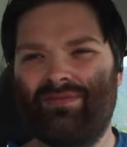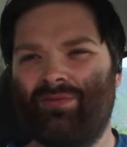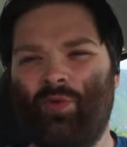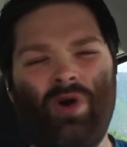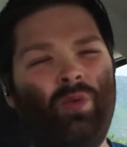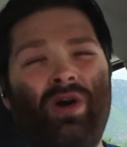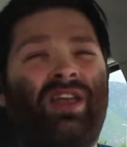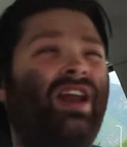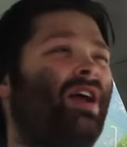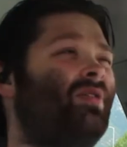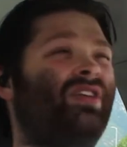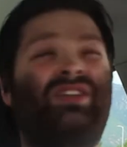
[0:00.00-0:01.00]
what can
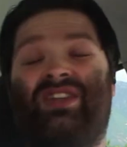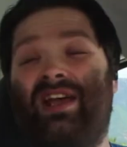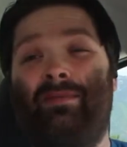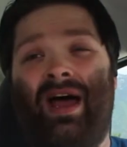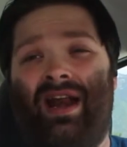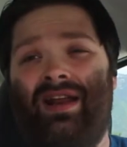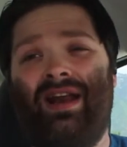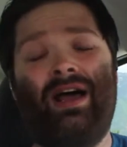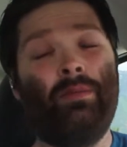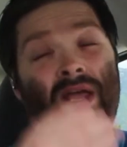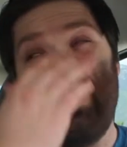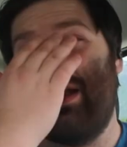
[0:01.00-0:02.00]
I really say about it?
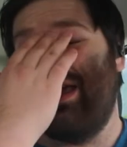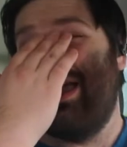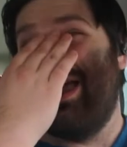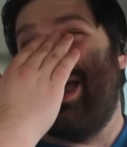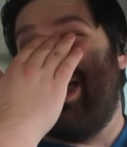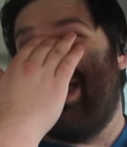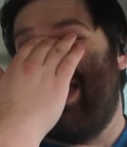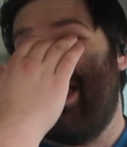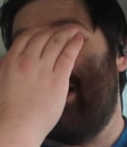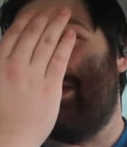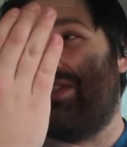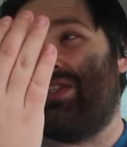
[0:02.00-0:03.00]
I mean,
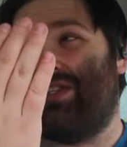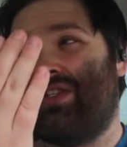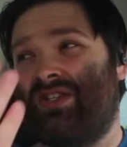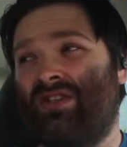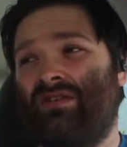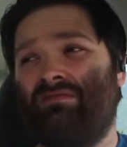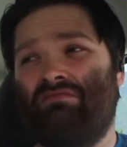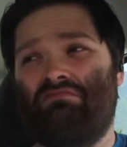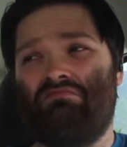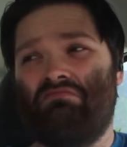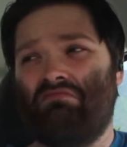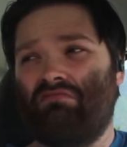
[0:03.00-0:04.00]
it's
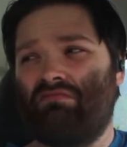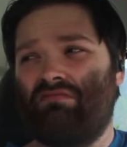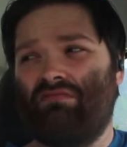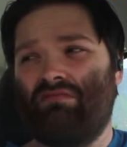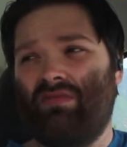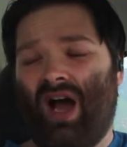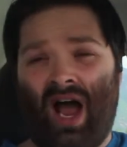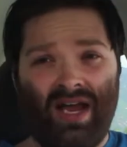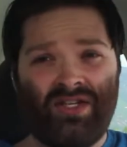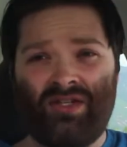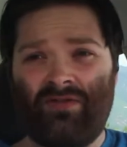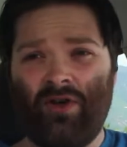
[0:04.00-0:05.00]
a
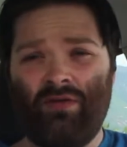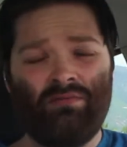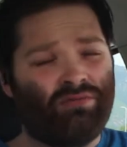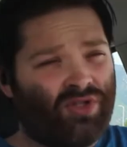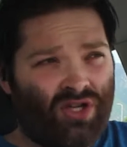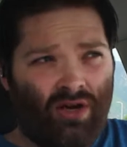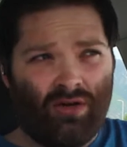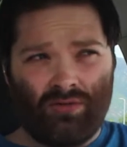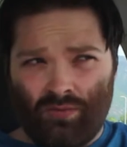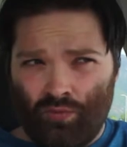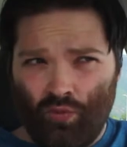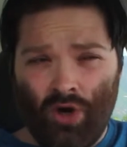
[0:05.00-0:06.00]
heist film,
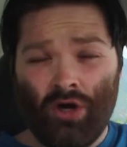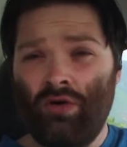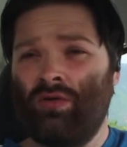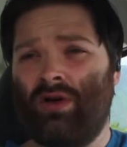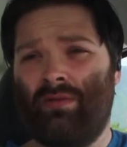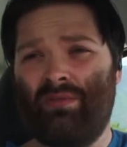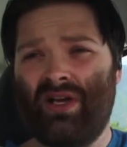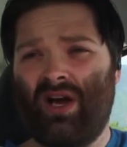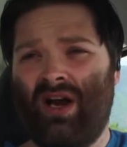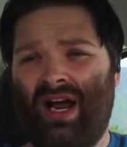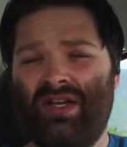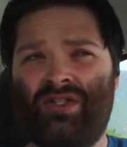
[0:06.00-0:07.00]
so woo, I'm big
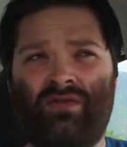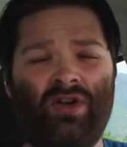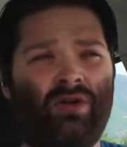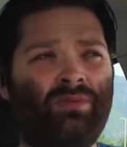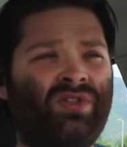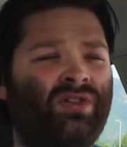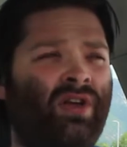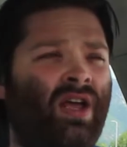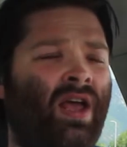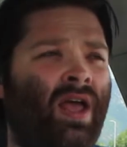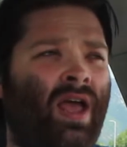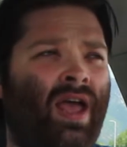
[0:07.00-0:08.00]
on heist films,
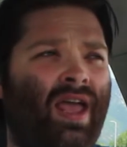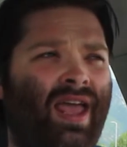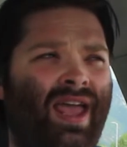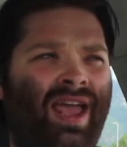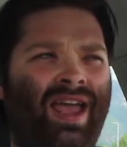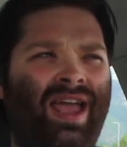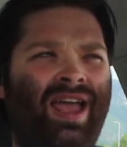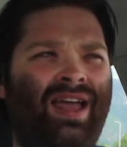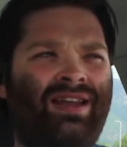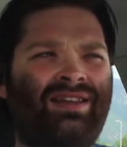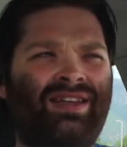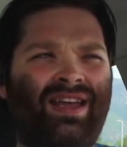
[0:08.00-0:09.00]

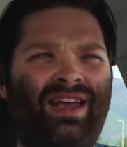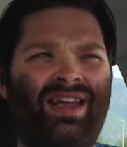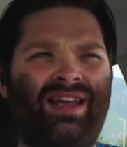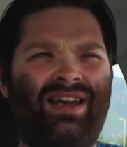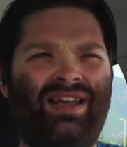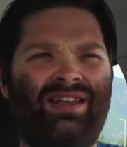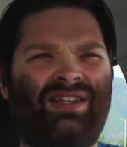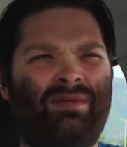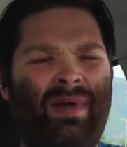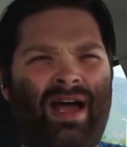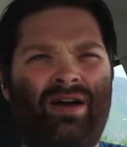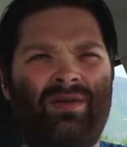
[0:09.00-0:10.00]
and it is
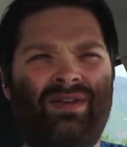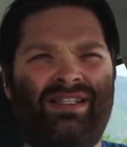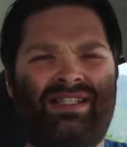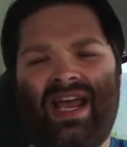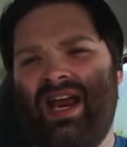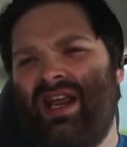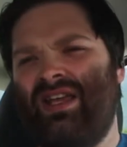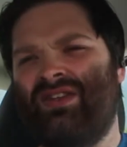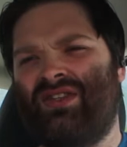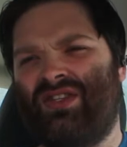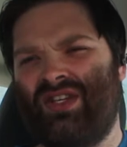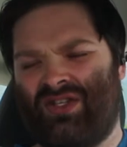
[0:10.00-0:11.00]
about
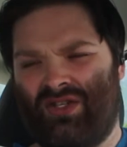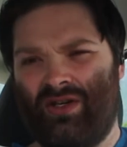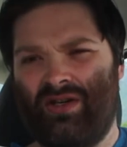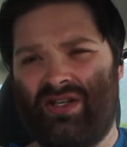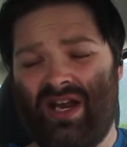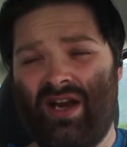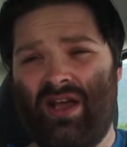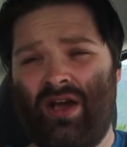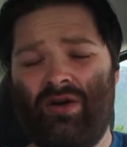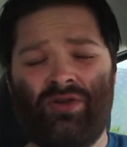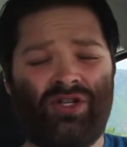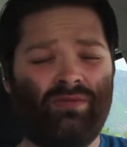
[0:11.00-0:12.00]
Danny's sister, Danny
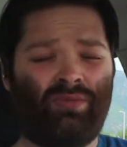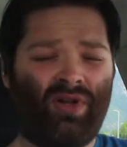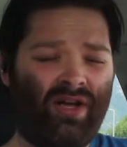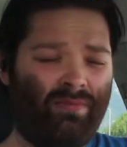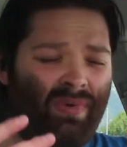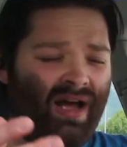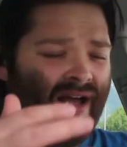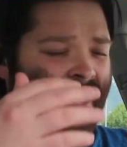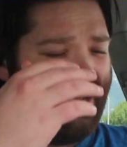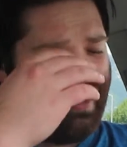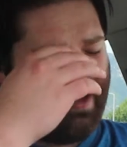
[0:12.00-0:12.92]
Ocean, played by,